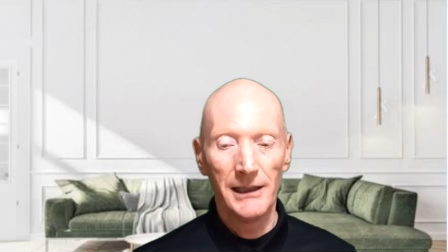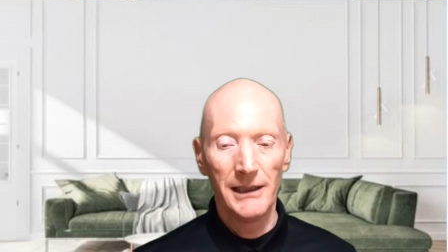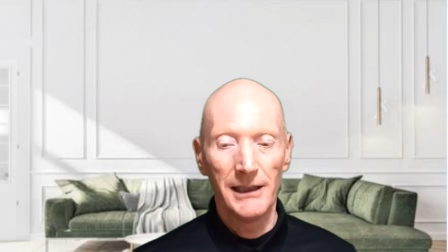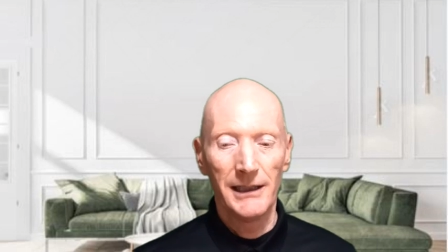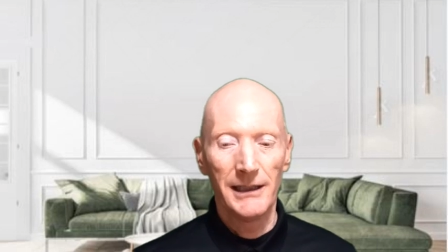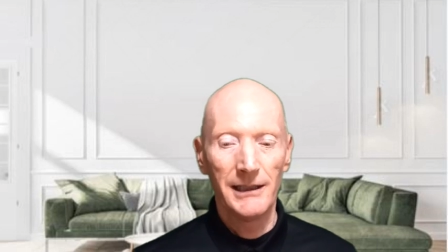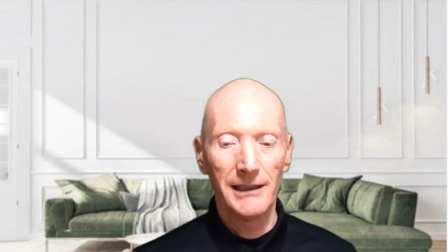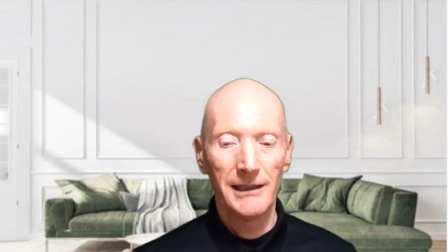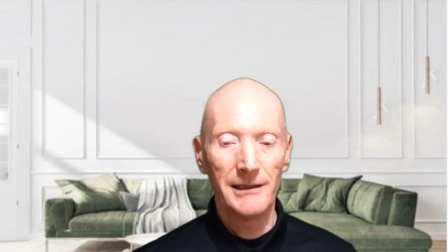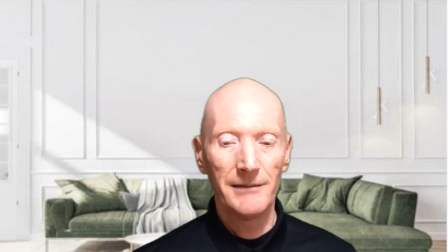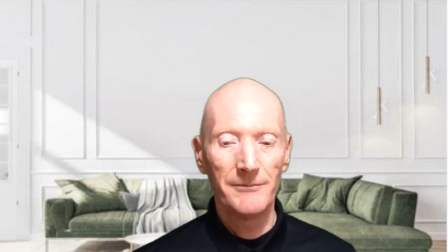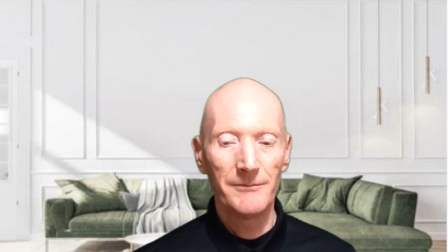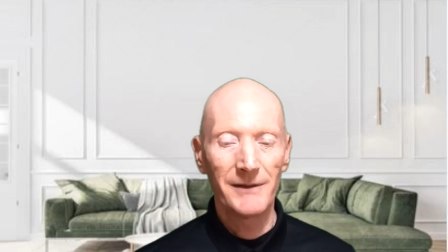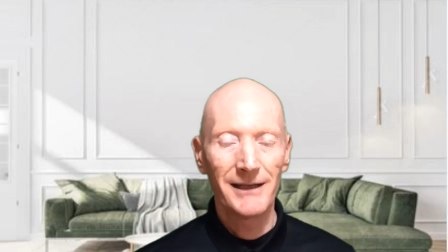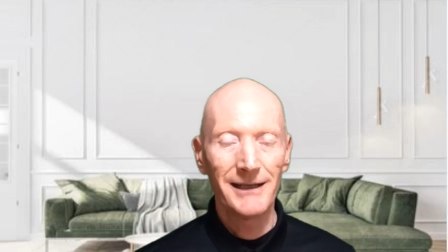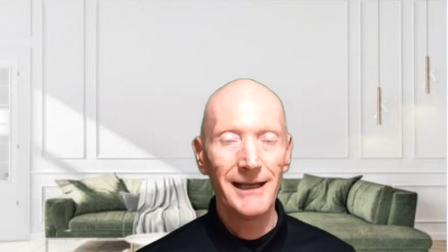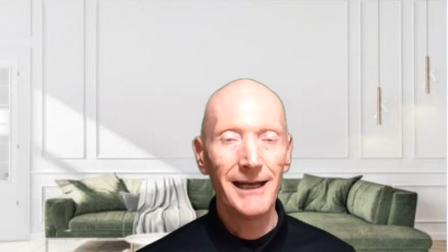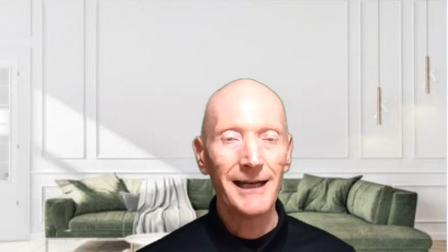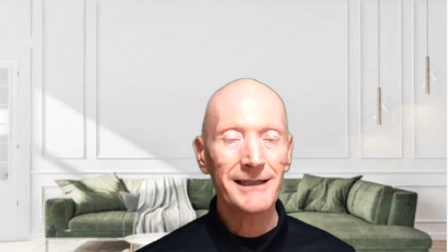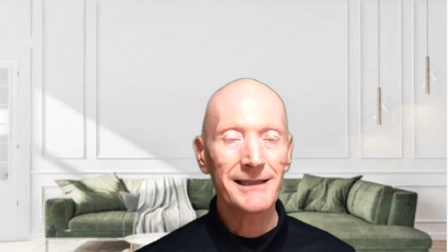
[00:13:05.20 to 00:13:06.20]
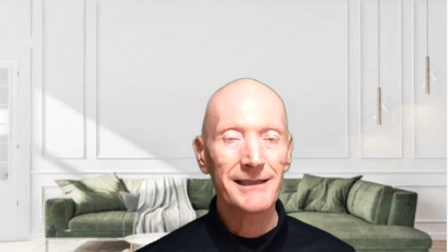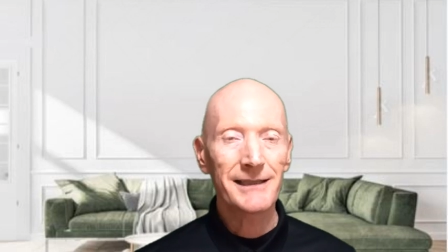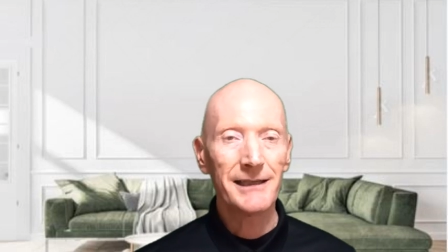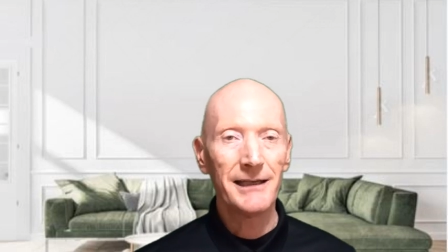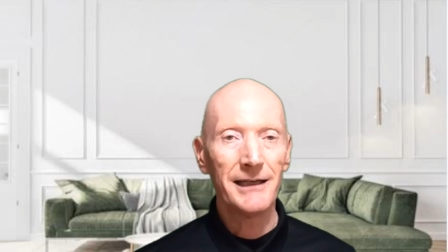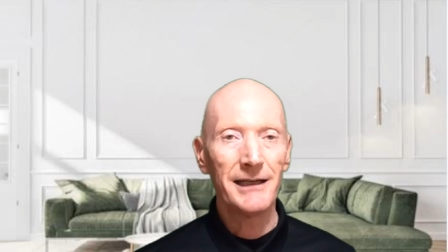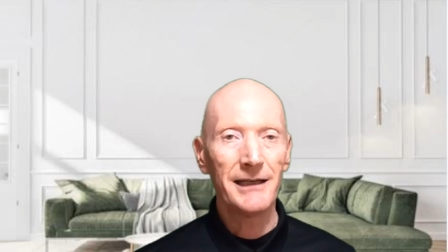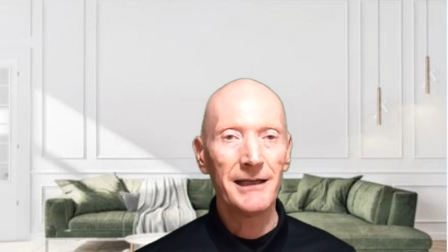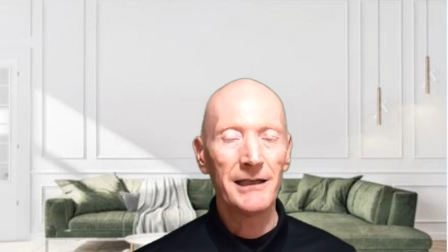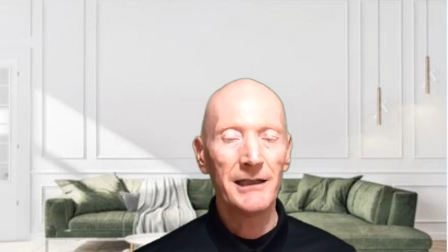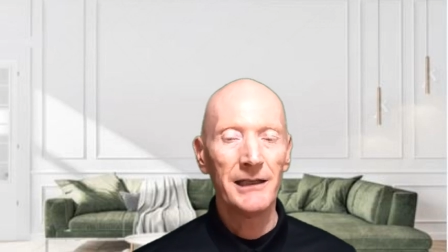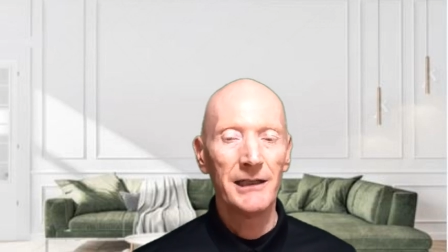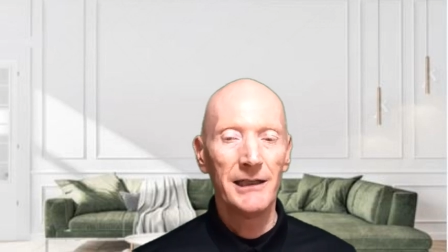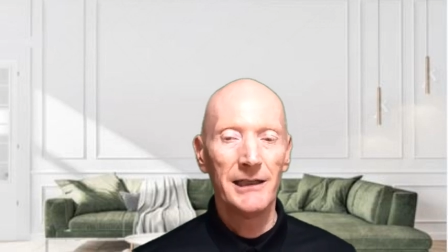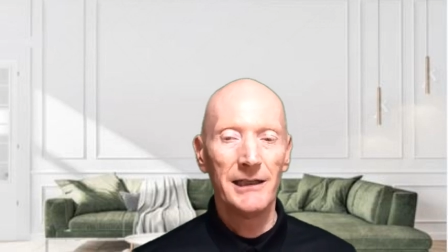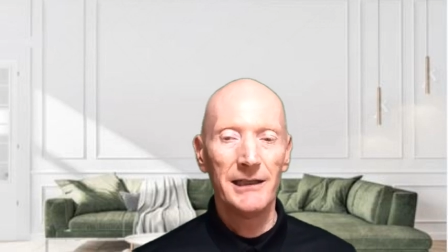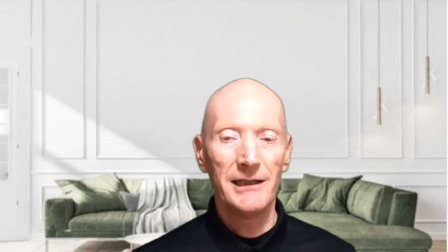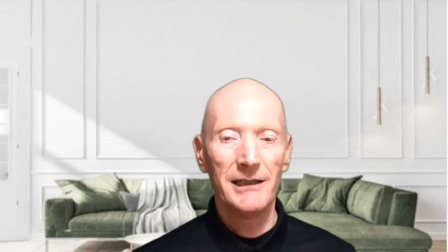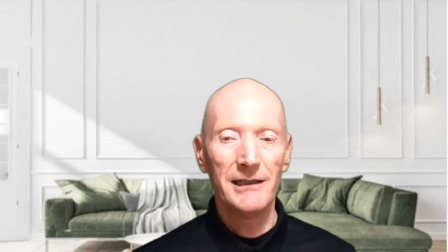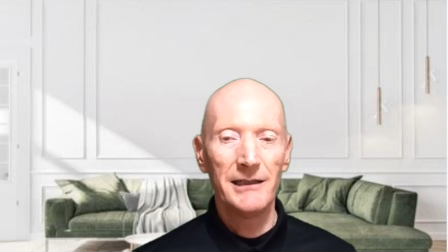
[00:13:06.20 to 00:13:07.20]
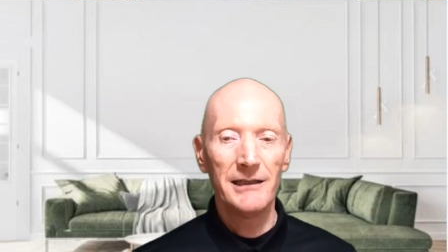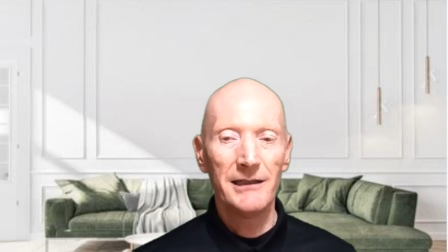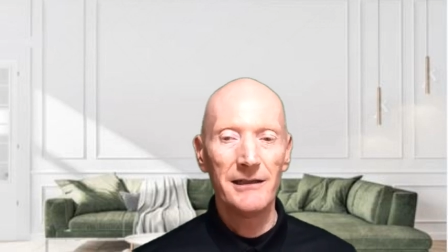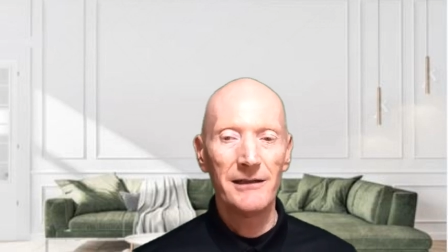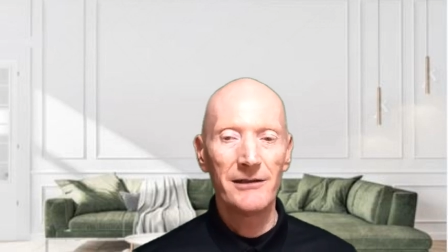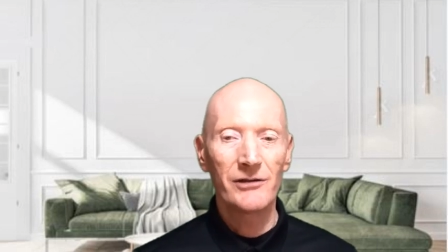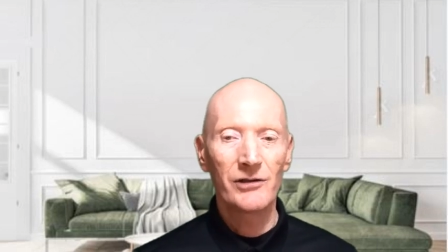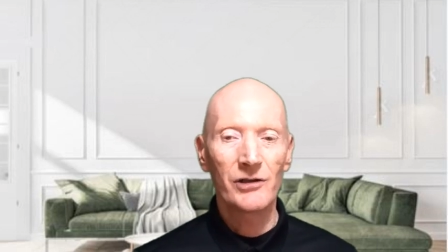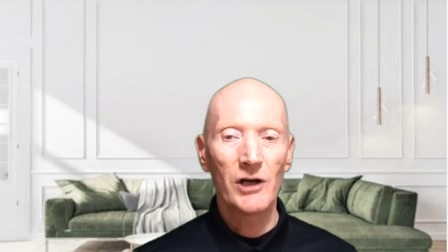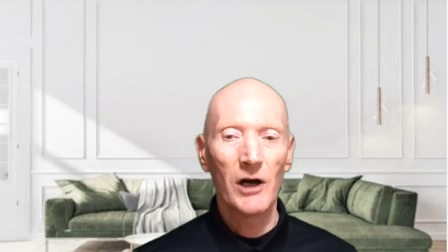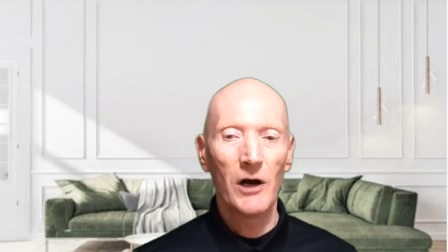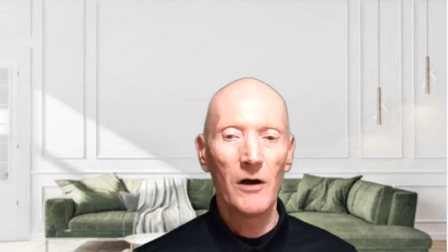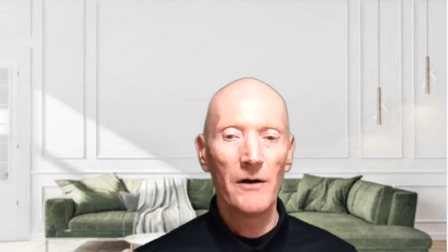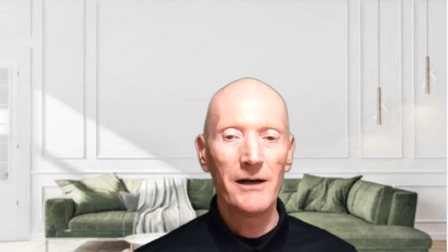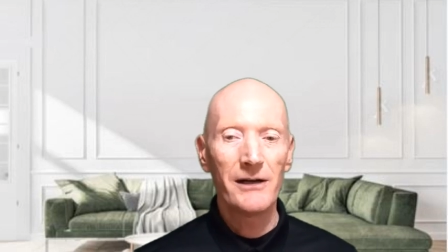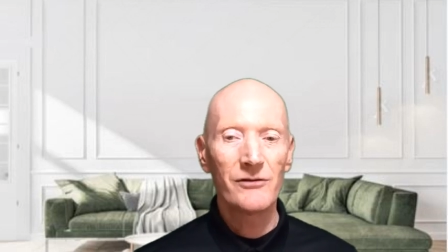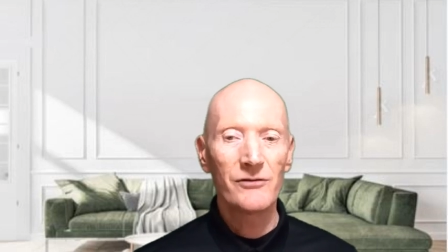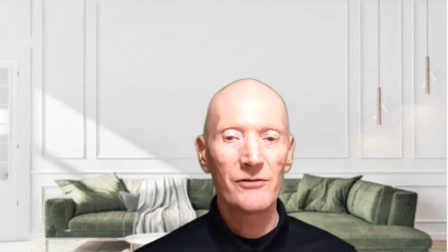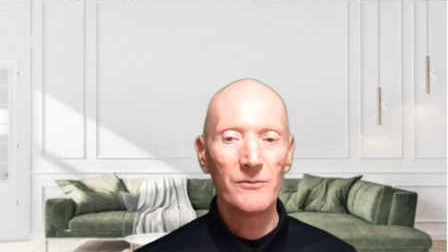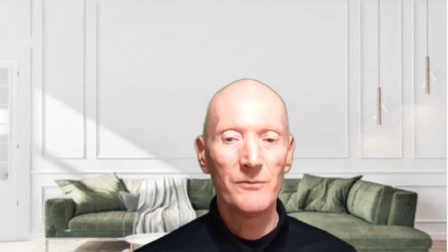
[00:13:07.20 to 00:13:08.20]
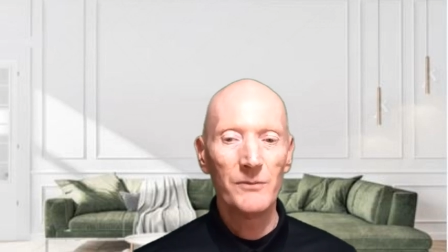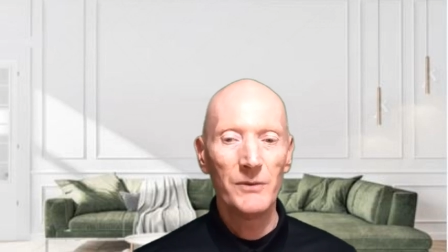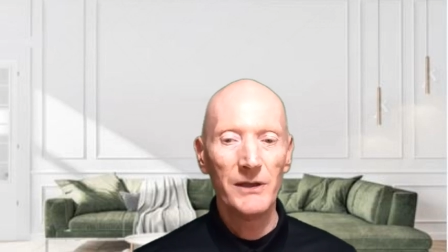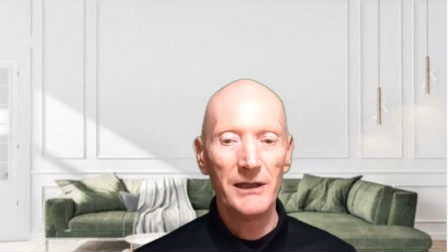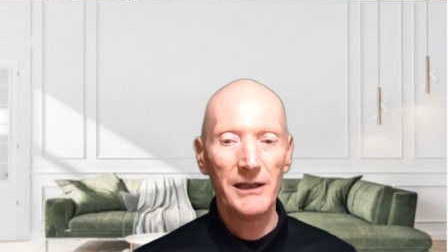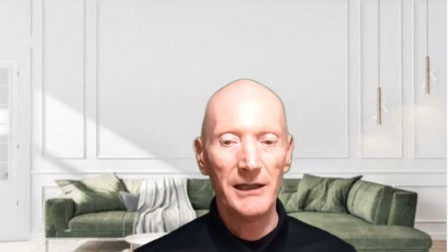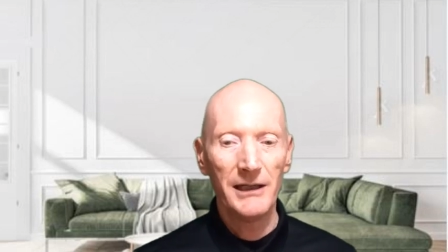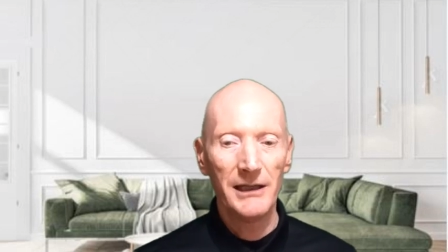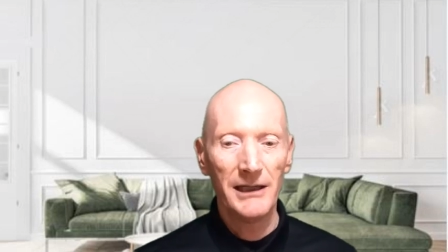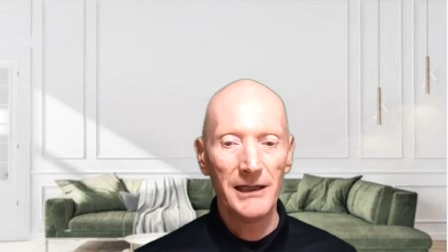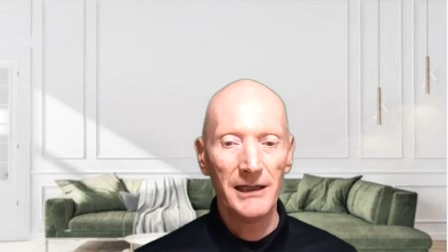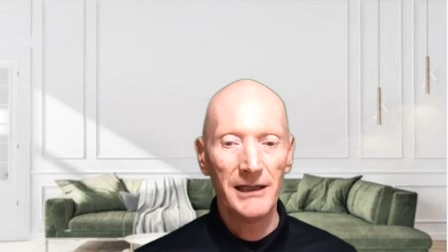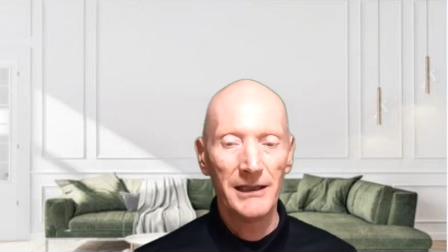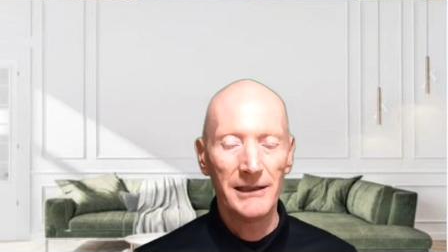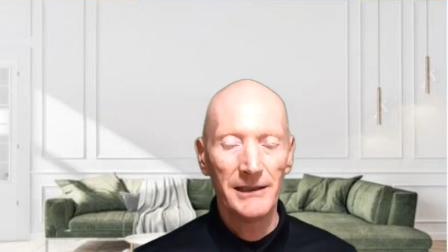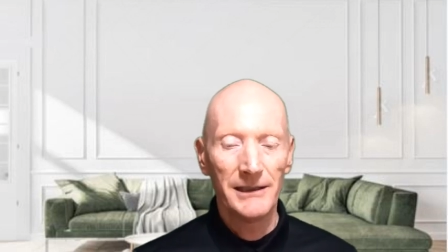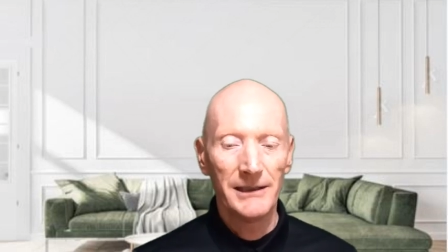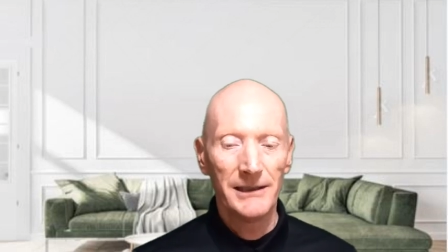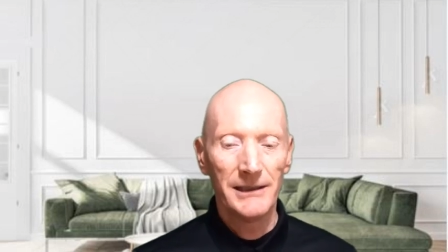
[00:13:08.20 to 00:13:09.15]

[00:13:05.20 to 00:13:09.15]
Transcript: The next thing is going to be